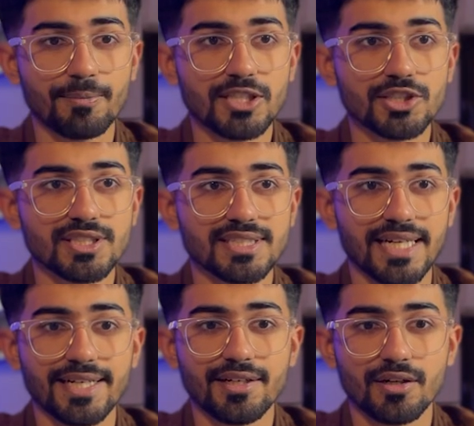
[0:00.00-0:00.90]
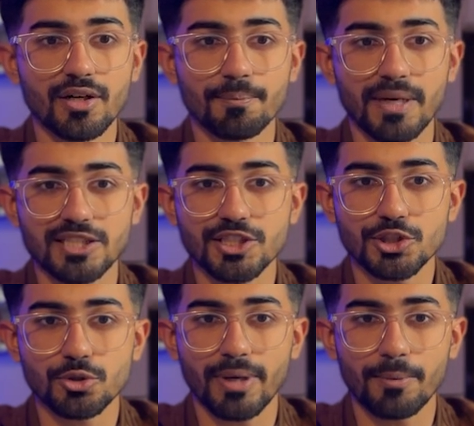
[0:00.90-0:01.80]
me just send a message
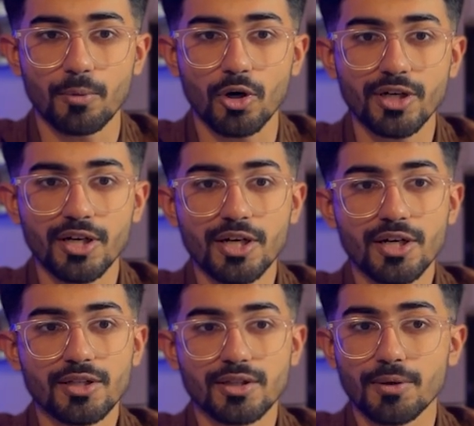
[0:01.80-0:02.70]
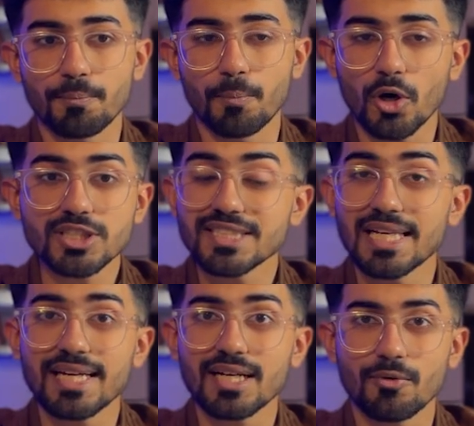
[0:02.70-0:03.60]
to my bot. The bot's
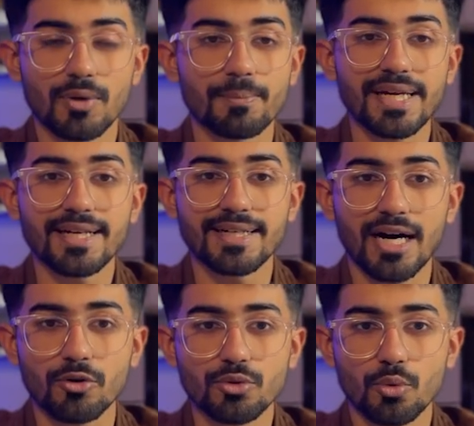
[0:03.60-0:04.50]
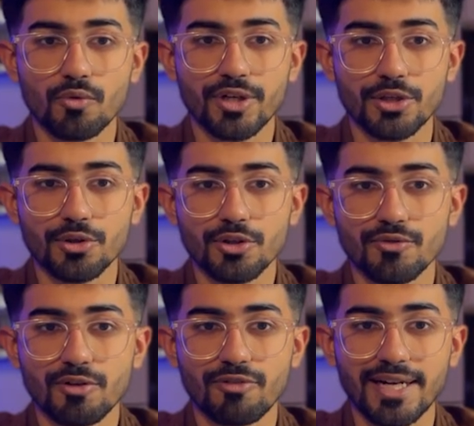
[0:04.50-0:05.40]
link will be down over here. You
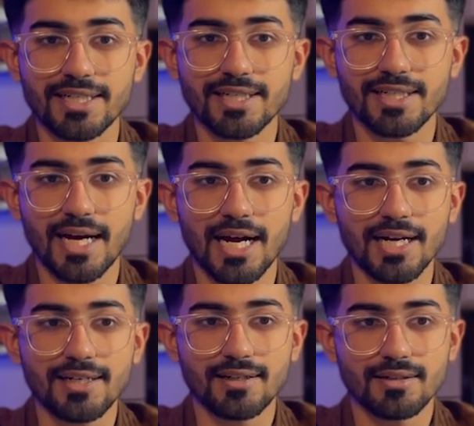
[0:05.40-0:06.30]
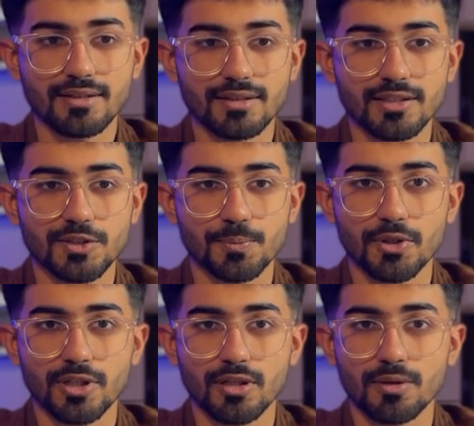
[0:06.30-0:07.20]
will find it at this
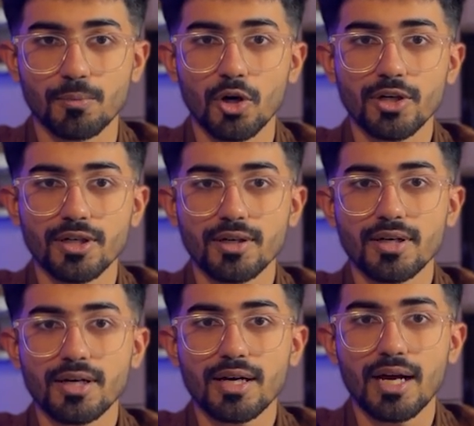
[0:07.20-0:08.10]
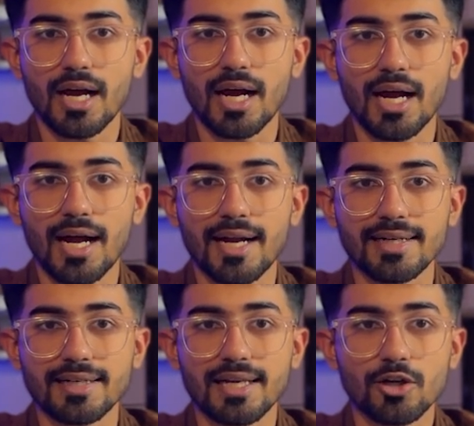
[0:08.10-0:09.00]
particular bot and
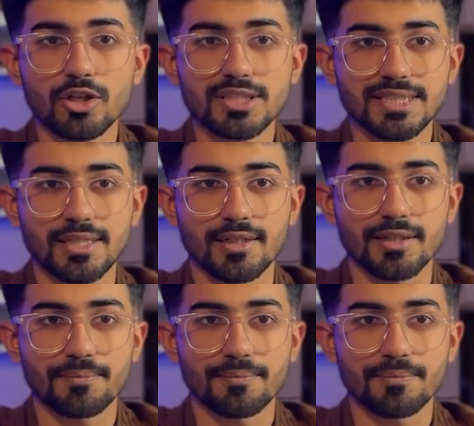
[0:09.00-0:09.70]
click on start.